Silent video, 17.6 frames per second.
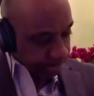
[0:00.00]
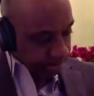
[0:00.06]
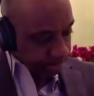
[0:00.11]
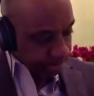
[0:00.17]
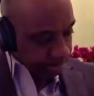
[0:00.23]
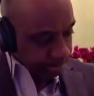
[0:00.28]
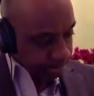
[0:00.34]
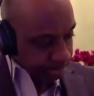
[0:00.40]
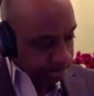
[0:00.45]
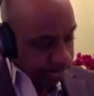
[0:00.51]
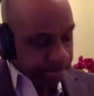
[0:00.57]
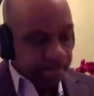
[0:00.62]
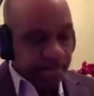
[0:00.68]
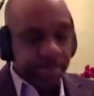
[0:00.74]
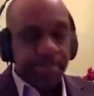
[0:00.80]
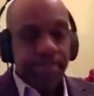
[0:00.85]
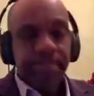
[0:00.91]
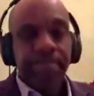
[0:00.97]

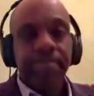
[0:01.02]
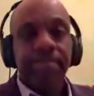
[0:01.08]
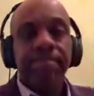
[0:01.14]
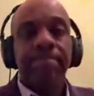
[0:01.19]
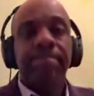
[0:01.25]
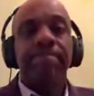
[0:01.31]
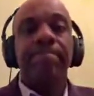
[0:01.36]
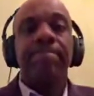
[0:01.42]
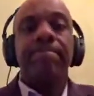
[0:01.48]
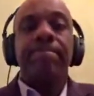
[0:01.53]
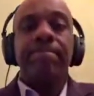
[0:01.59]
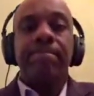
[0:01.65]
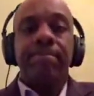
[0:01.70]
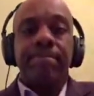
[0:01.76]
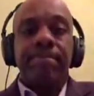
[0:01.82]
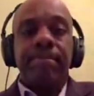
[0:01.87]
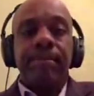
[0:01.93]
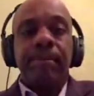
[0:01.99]
economic
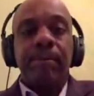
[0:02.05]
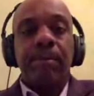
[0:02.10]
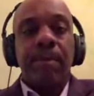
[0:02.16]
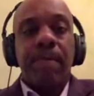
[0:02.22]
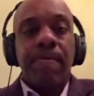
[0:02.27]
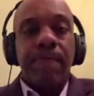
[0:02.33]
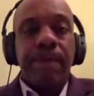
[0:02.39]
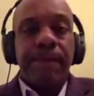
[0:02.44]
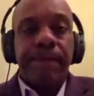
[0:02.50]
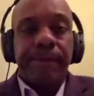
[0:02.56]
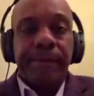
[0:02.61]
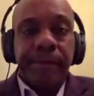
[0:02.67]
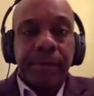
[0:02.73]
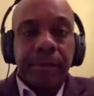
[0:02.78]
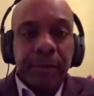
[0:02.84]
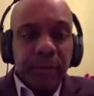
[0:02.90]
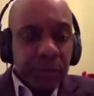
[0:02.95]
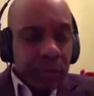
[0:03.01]
entrepreneurs here
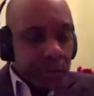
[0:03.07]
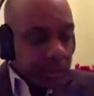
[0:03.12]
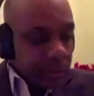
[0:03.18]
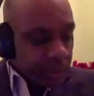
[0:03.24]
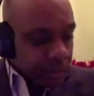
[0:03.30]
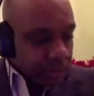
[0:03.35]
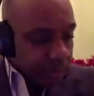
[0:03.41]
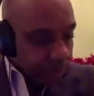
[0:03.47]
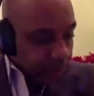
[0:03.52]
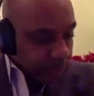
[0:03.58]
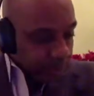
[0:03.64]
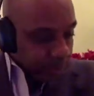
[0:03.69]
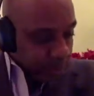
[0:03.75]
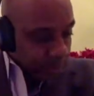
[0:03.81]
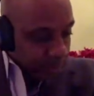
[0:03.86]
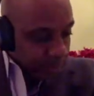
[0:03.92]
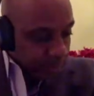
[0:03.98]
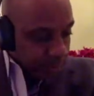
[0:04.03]
and some business
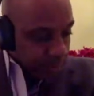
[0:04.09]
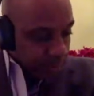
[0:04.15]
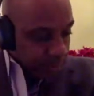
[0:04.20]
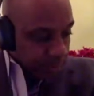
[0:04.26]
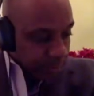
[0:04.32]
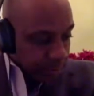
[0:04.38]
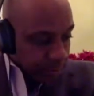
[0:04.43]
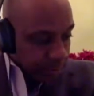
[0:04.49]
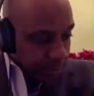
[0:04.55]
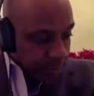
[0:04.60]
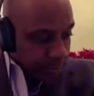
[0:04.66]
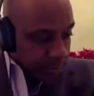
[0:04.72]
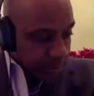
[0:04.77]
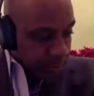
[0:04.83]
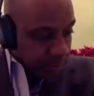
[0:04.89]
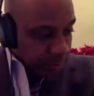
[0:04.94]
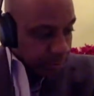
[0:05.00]
interests there. Because